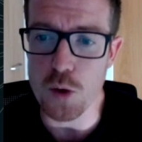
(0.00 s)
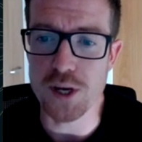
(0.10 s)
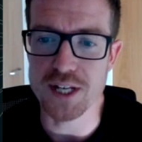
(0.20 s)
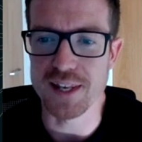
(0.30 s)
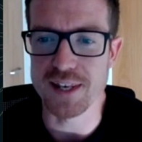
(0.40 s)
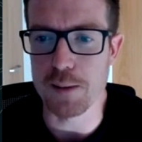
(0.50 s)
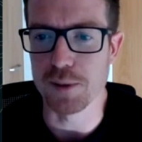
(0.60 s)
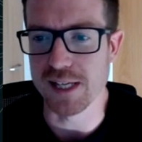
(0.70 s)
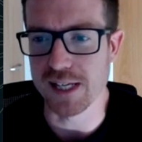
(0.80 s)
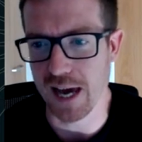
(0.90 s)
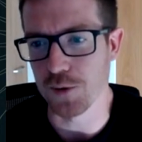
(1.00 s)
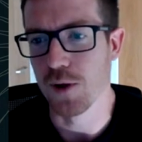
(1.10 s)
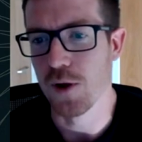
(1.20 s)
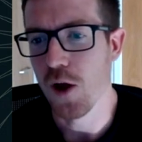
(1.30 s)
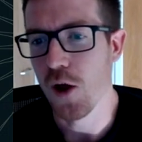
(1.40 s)
We can enable the
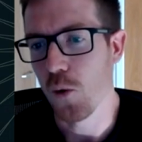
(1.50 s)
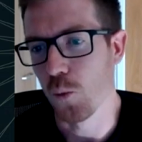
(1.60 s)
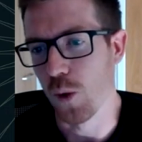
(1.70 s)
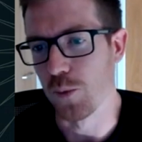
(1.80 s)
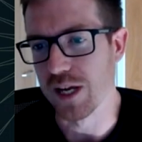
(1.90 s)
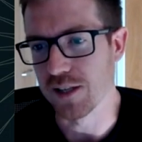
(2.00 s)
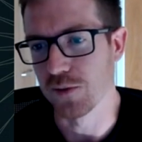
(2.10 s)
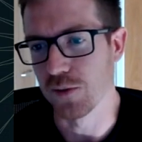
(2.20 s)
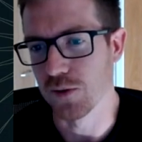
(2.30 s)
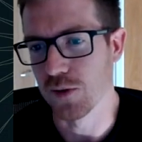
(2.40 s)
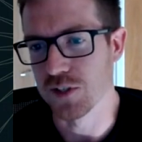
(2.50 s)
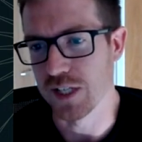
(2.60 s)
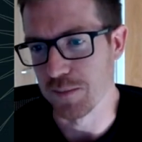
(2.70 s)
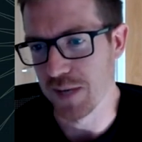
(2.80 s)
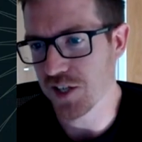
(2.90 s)
account when we
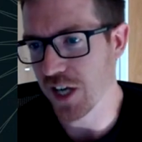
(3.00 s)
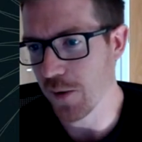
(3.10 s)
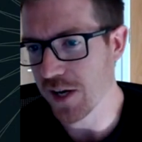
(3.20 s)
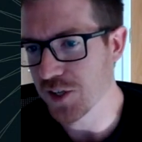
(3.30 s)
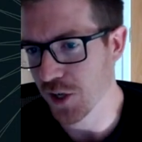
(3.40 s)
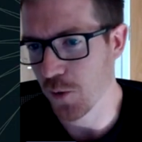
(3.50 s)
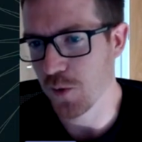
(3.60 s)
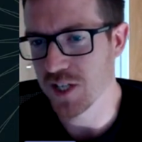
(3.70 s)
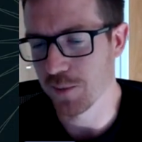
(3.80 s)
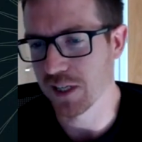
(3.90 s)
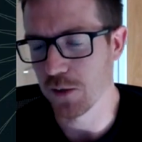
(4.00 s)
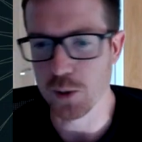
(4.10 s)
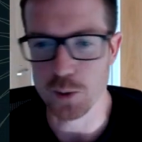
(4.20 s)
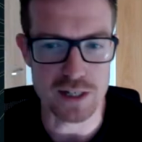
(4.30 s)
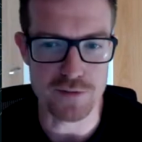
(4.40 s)
deem necessary. So we
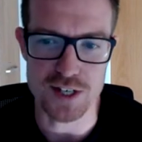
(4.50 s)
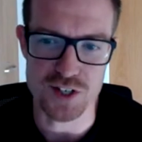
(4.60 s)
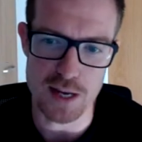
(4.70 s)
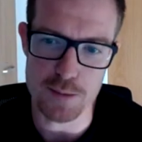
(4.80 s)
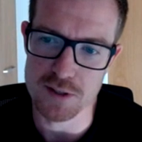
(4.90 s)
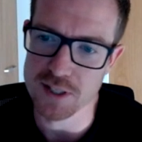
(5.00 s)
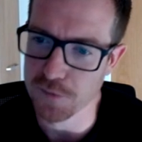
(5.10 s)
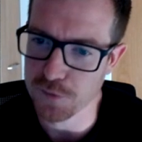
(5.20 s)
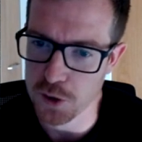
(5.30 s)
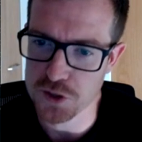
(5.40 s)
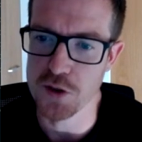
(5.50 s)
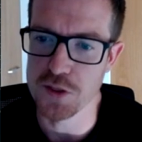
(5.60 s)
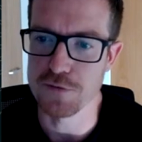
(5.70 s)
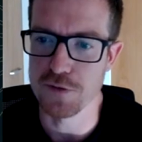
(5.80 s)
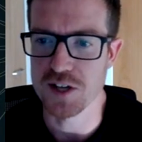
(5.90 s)
would leave it disabled, and of course
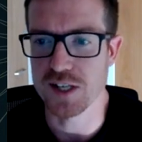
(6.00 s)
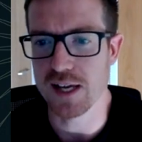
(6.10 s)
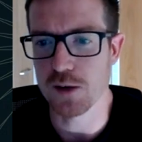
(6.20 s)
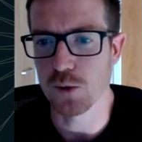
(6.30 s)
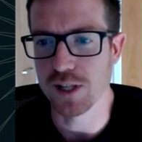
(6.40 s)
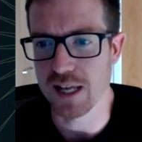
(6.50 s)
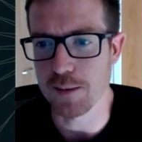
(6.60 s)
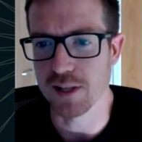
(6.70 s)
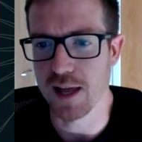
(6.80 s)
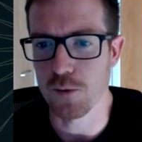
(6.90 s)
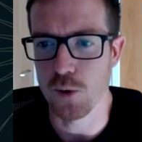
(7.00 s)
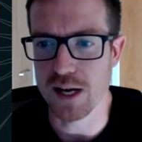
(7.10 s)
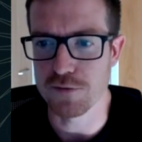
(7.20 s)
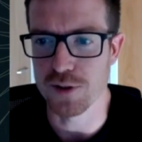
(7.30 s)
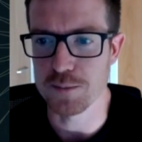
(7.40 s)
on the first day we'll enable that
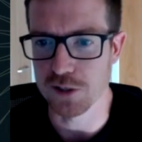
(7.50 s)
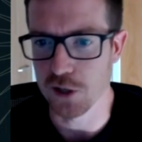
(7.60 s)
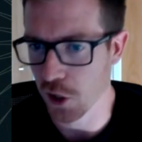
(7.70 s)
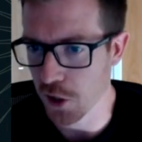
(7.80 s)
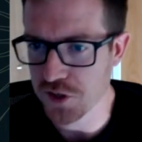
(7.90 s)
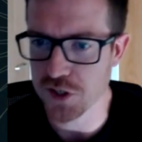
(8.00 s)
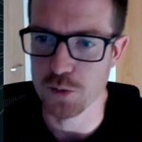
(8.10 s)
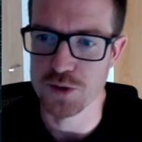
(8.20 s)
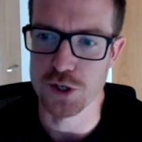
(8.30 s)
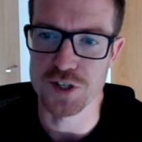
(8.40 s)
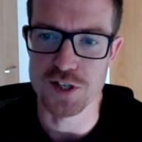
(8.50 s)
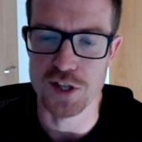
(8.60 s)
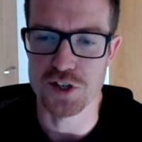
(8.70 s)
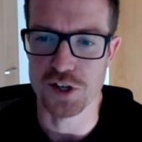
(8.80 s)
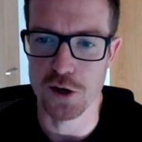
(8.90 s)
ready for them to log on, so it reduces
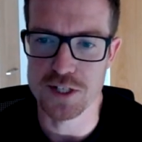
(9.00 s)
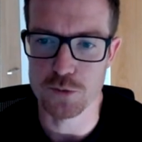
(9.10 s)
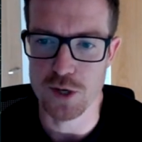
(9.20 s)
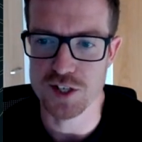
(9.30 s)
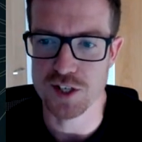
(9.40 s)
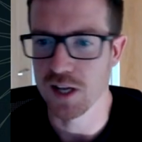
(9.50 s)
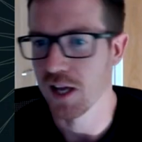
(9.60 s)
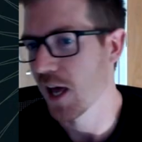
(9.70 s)
the security risk.